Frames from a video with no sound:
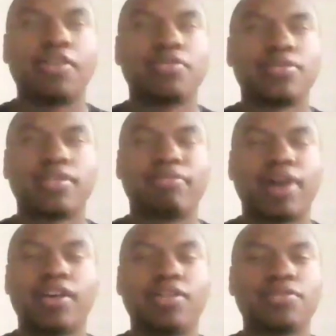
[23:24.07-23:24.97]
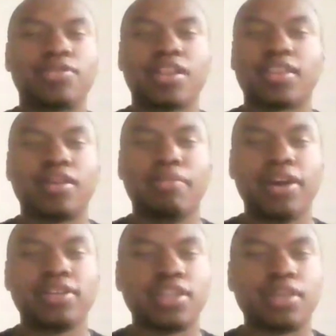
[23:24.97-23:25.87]
don't think they're the
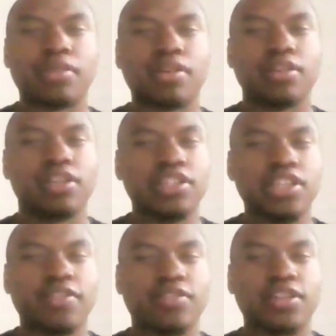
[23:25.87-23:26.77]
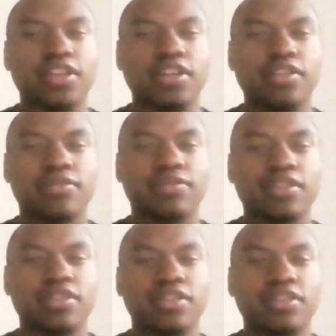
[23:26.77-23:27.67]
best team in the league, even though they're
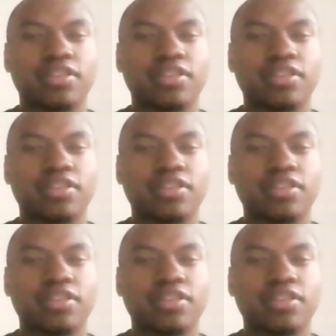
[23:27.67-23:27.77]
undefeated.